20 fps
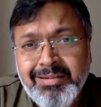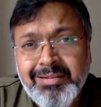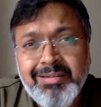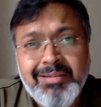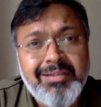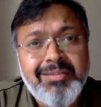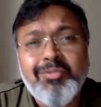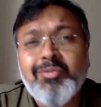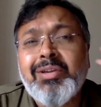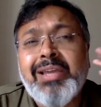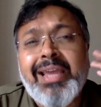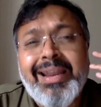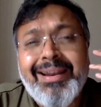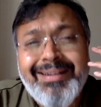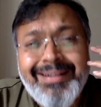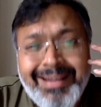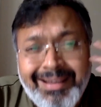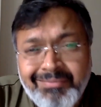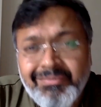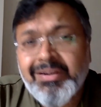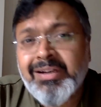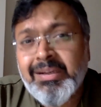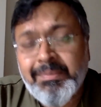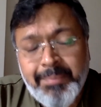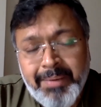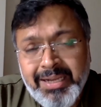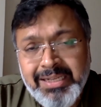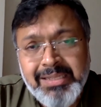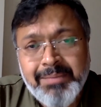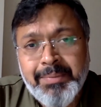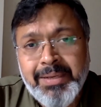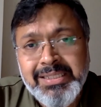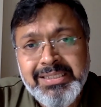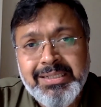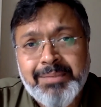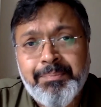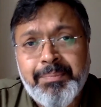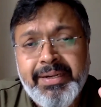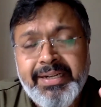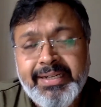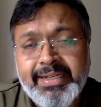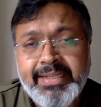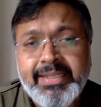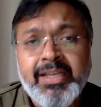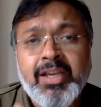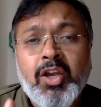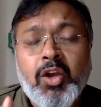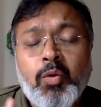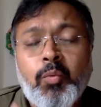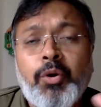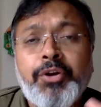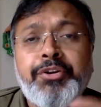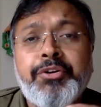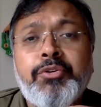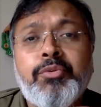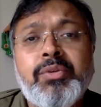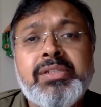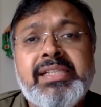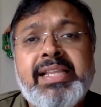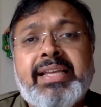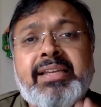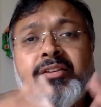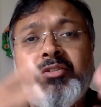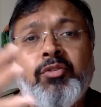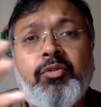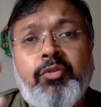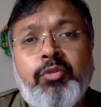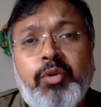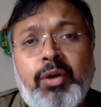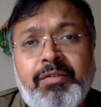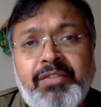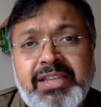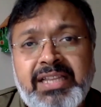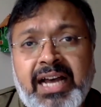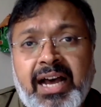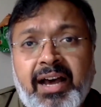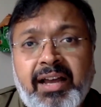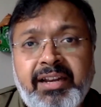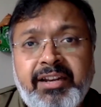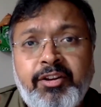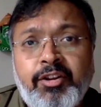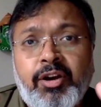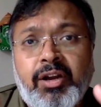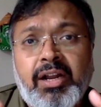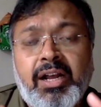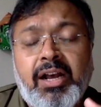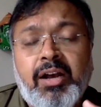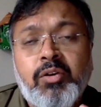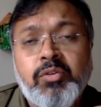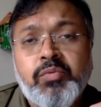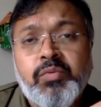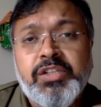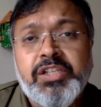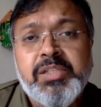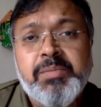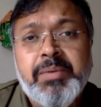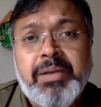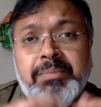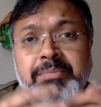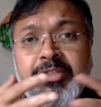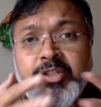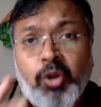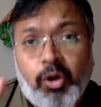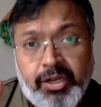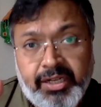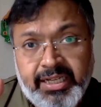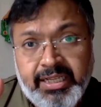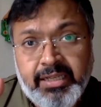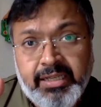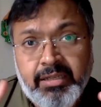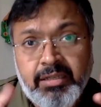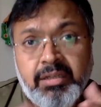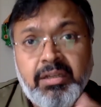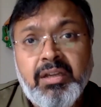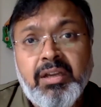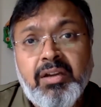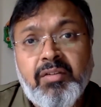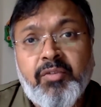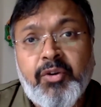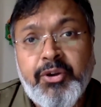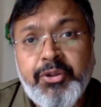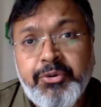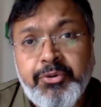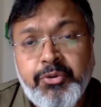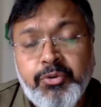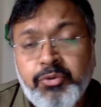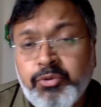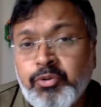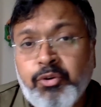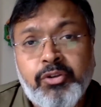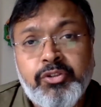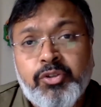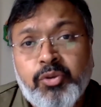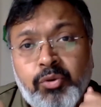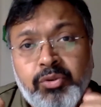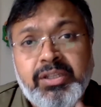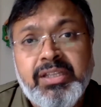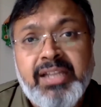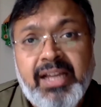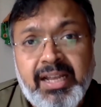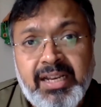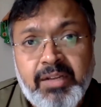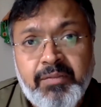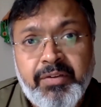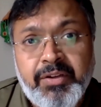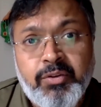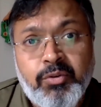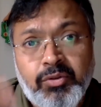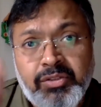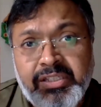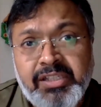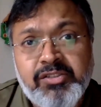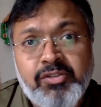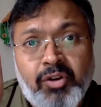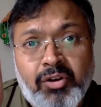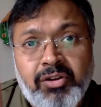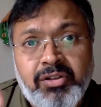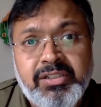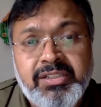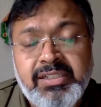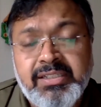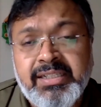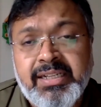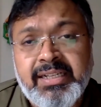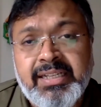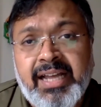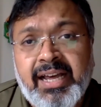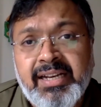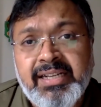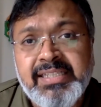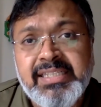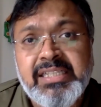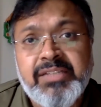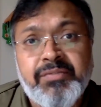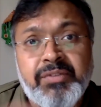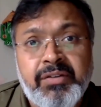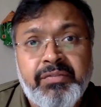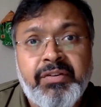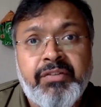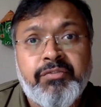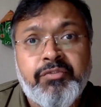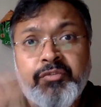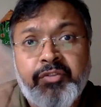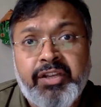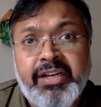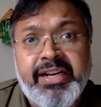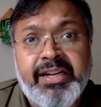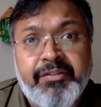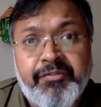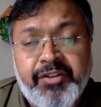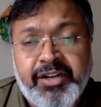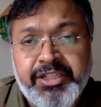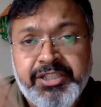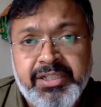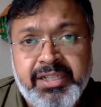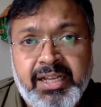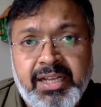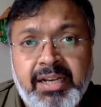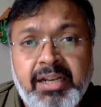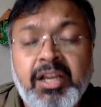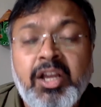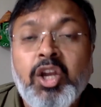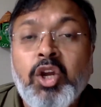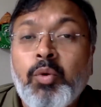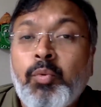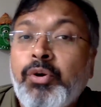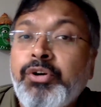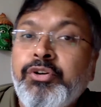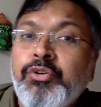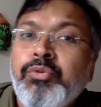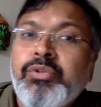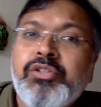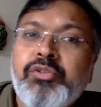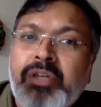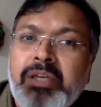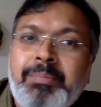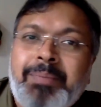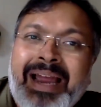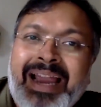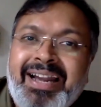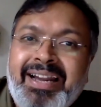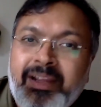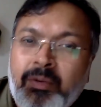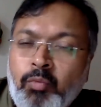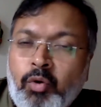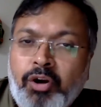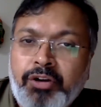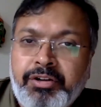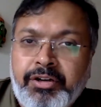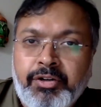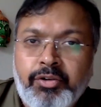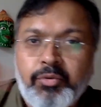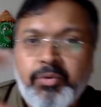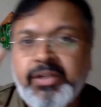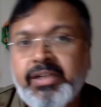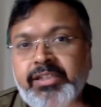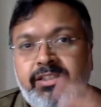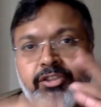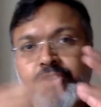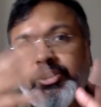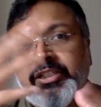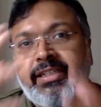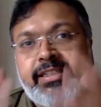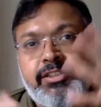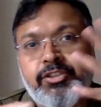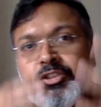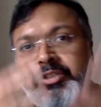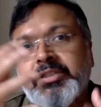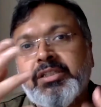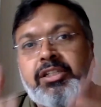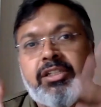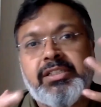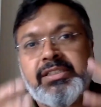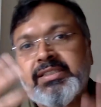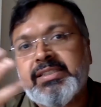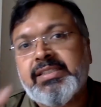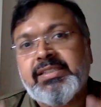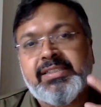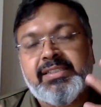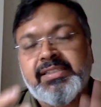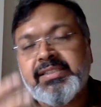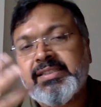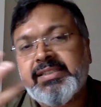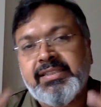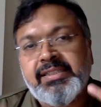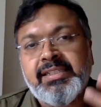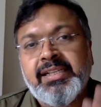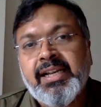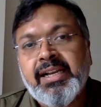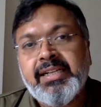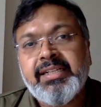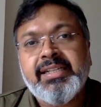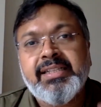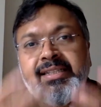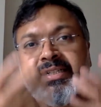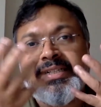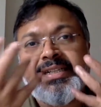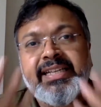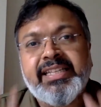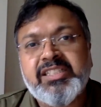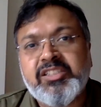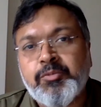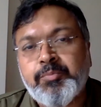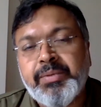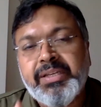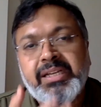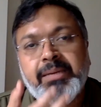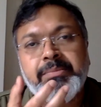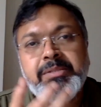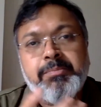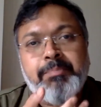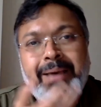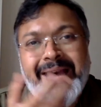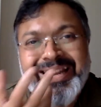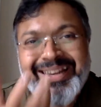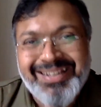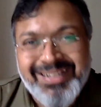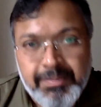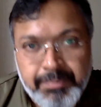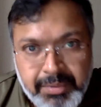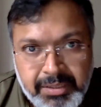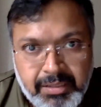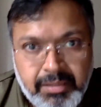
You can never repair the past completely. What you do is like, you know, you have a dal in your house which has become salty. What do? You don't throw the dal away. You don't say salt. That dal is evil. We have to create a fresh dal. What you do is you keep adding water to it and changing the consistency till the taste becomes palatable.